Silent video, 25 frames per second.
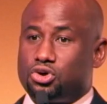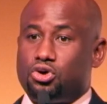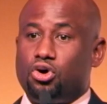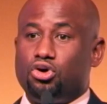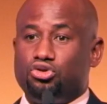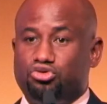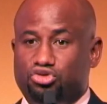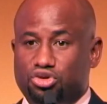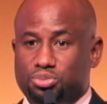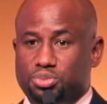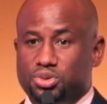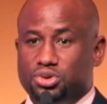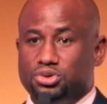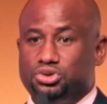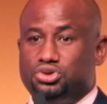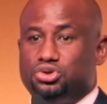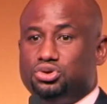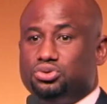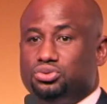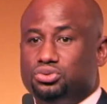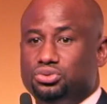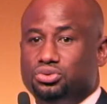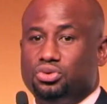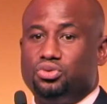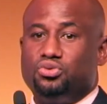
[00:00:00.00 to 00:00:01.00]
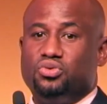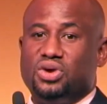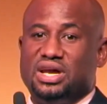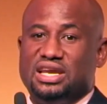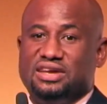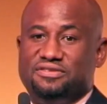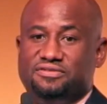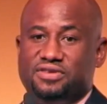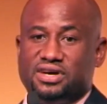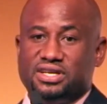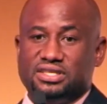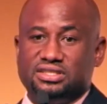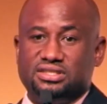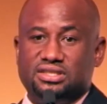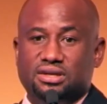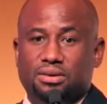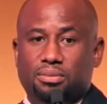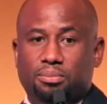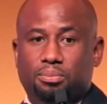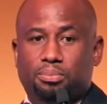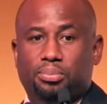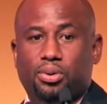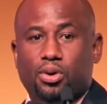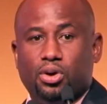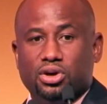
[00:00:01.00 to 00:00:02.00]
contribute to relevant
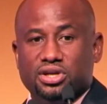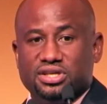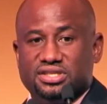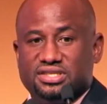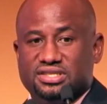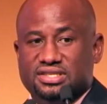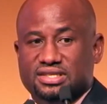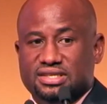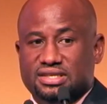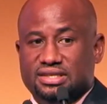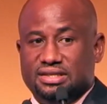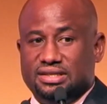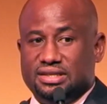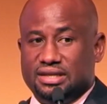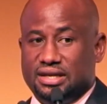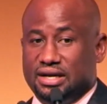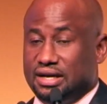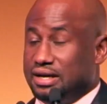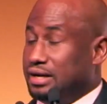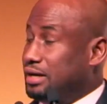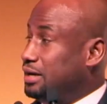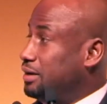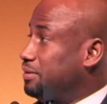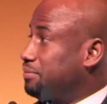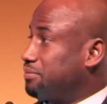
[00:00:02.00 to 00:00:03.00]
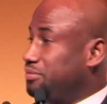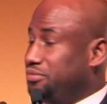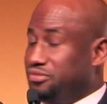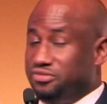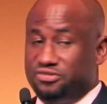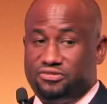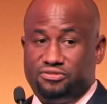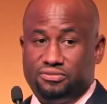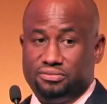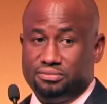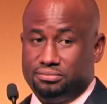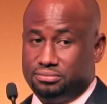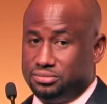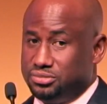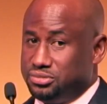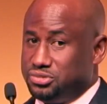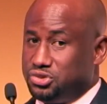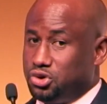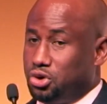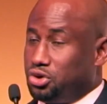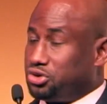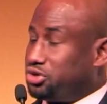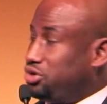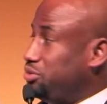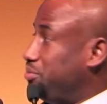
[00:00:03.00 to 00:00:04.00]
policy
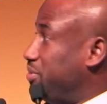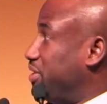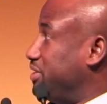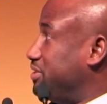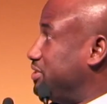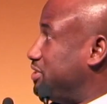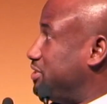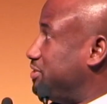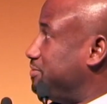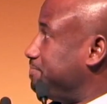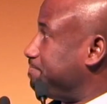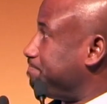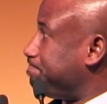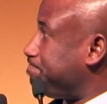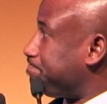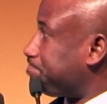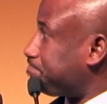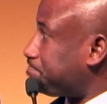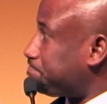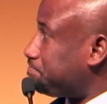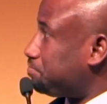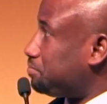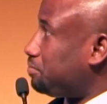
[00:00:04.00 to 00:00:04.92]
documents.